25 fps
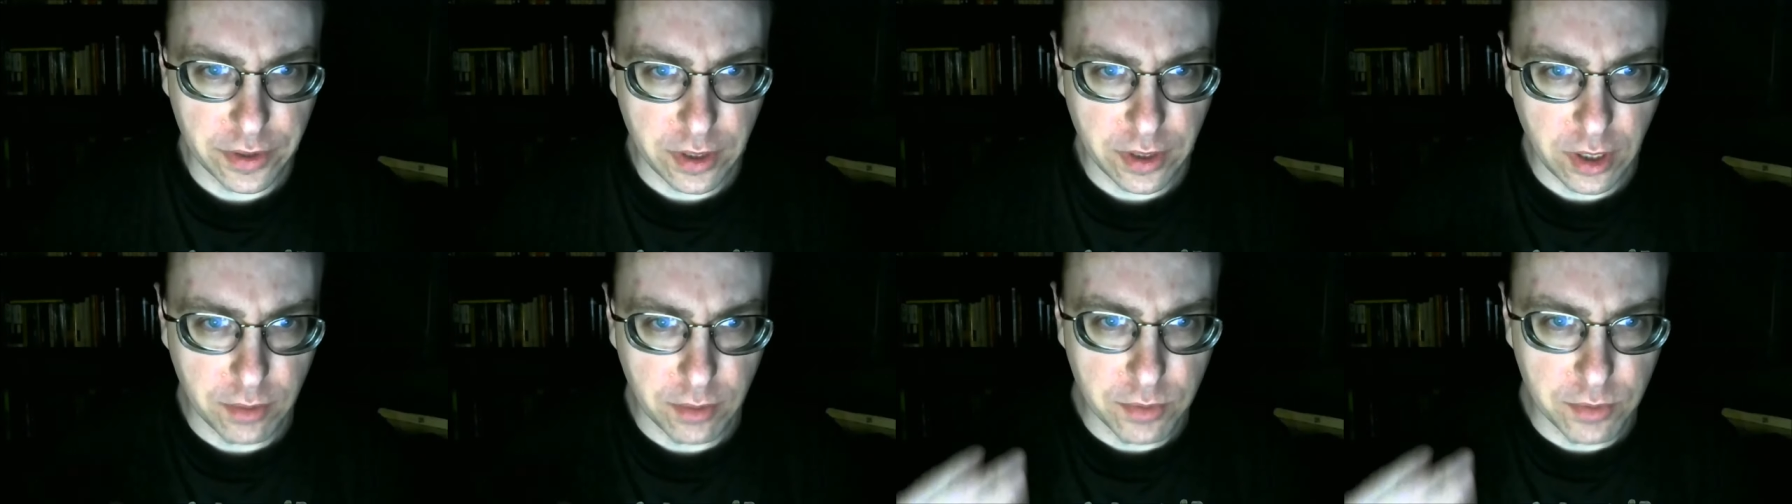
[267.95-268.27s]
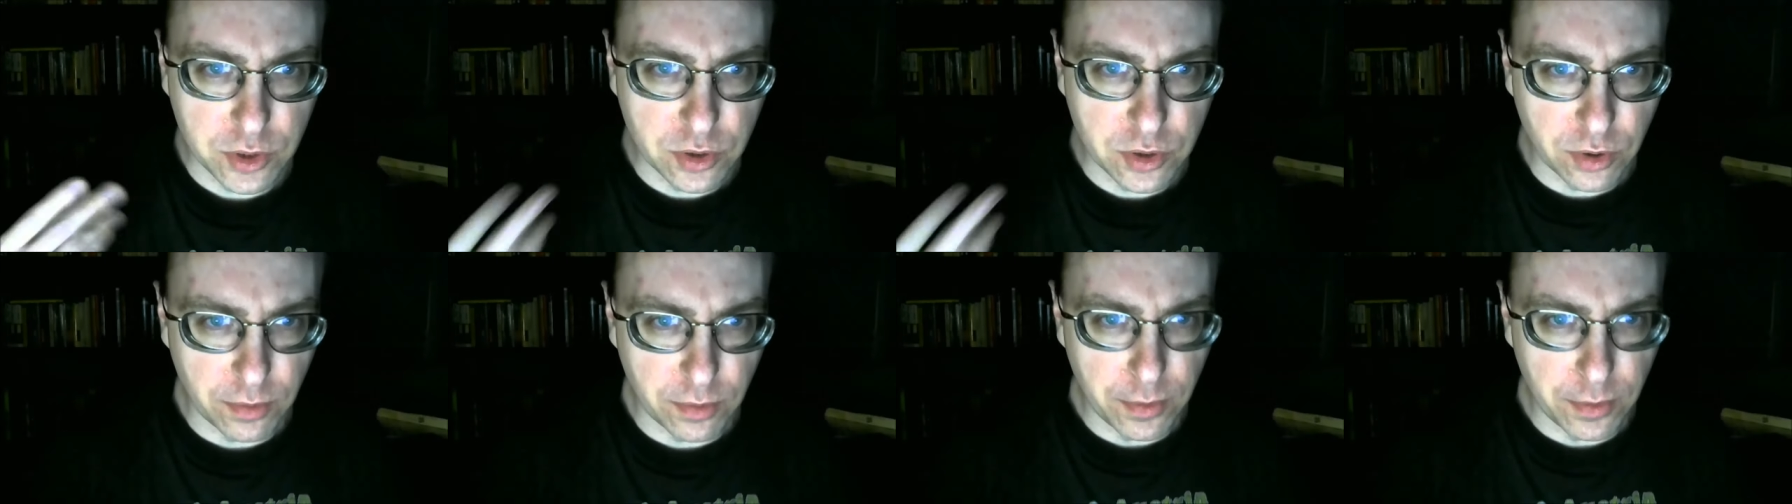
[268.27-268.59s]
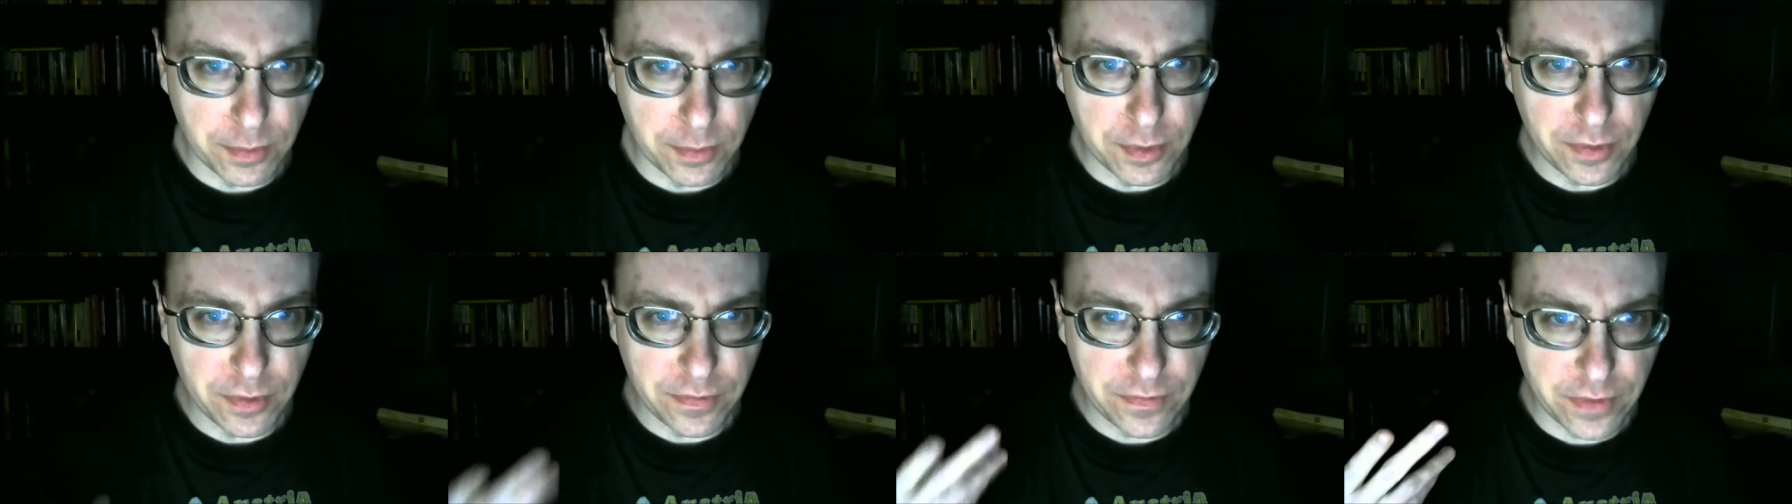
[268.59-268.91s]

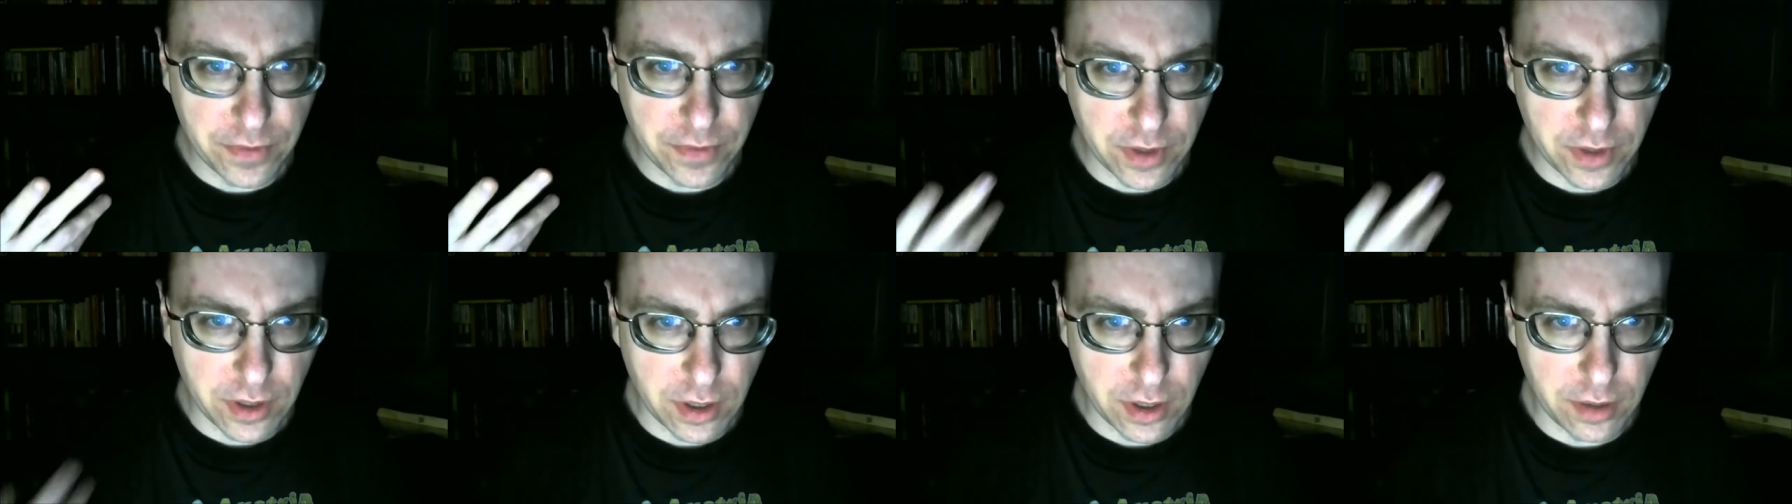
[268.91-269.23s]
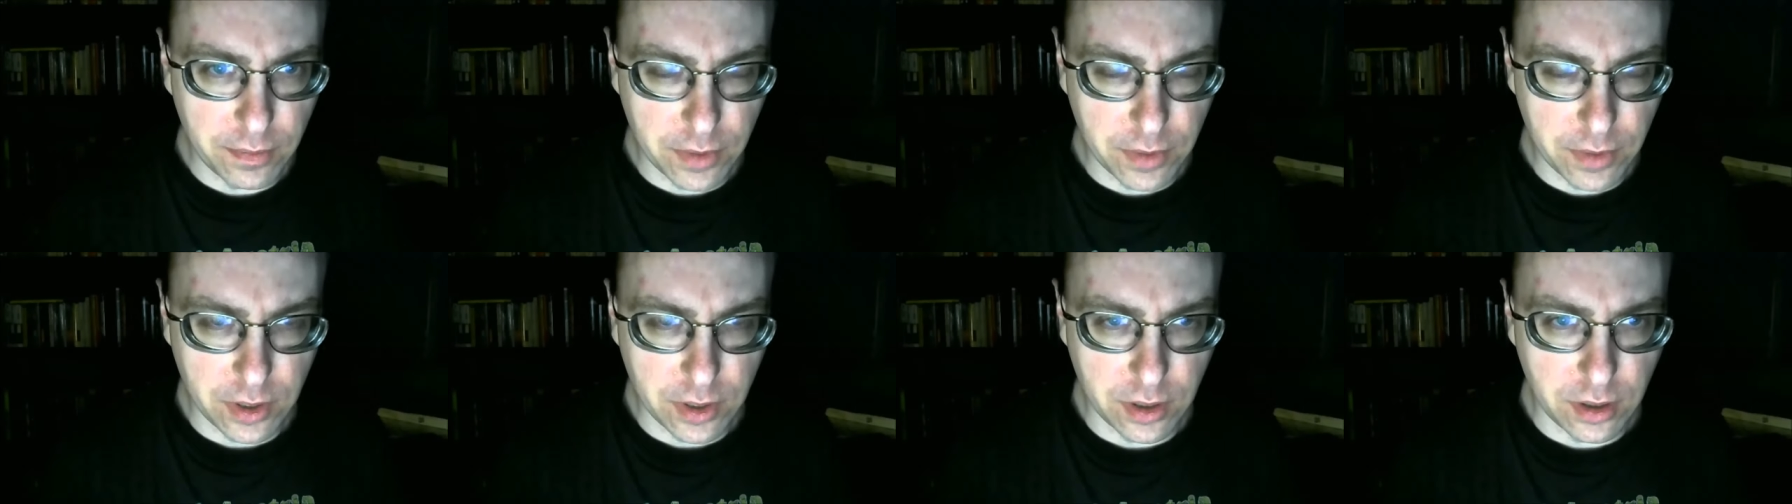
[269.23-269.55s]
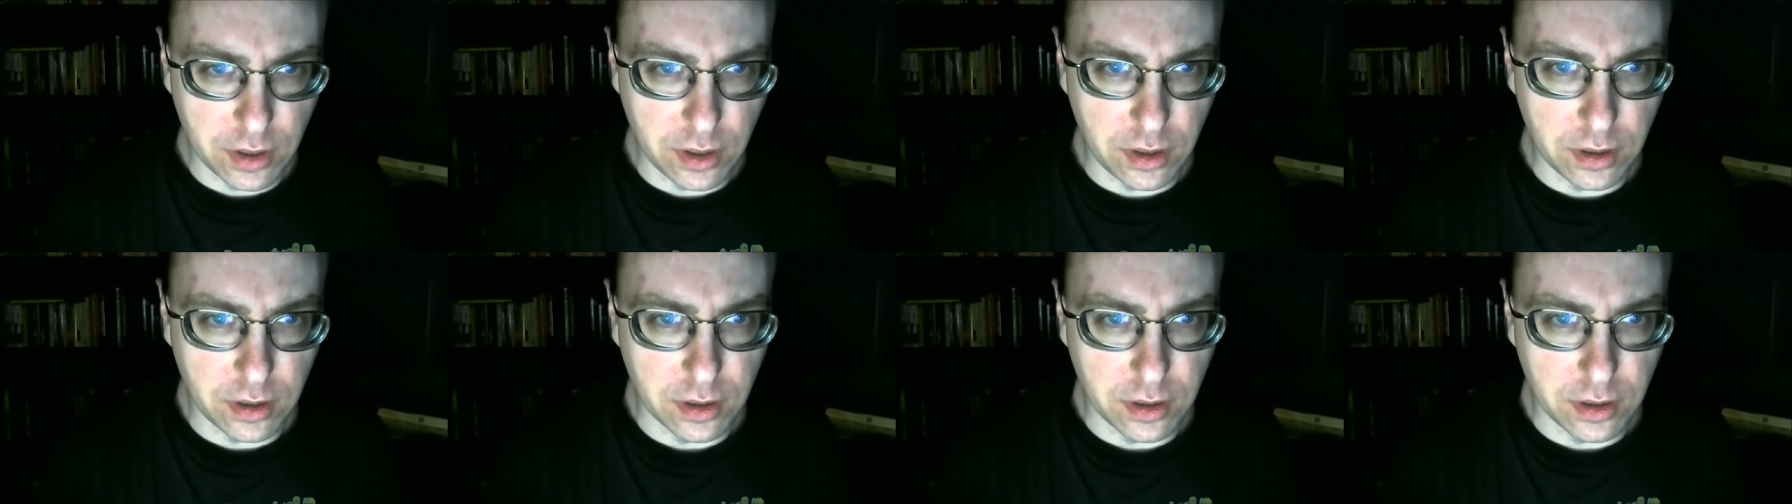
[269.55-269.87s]
observable
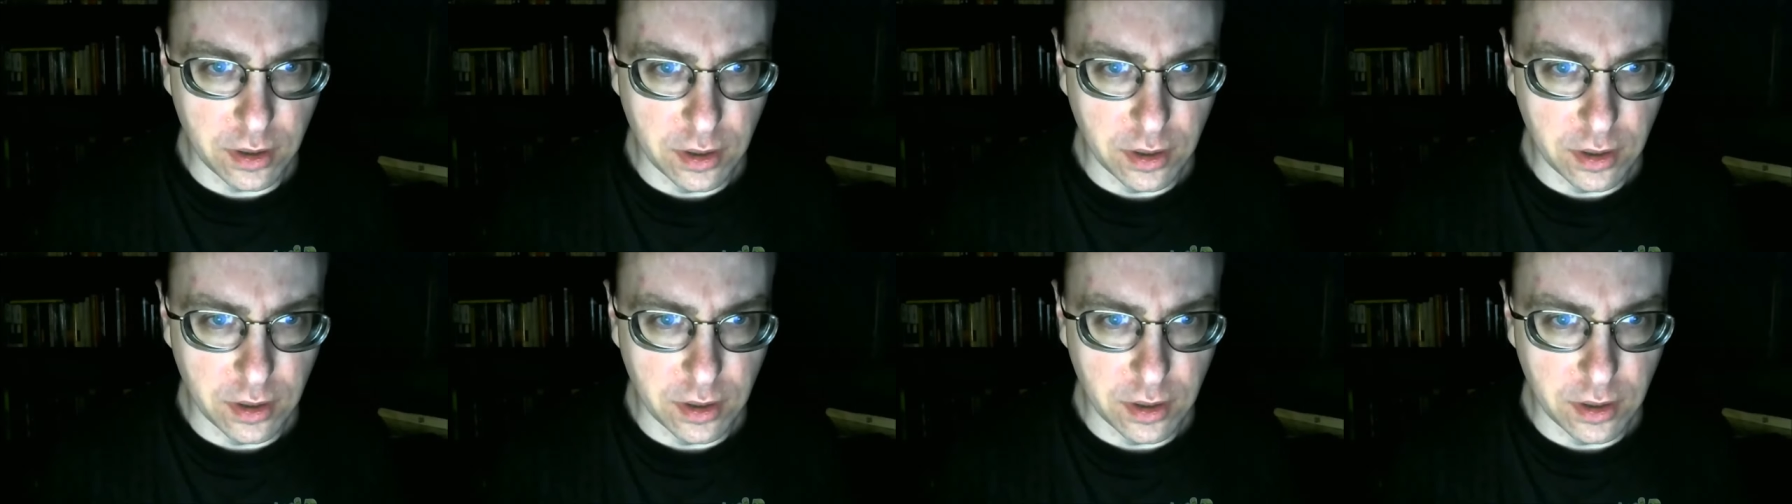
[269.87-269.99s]
phenomenon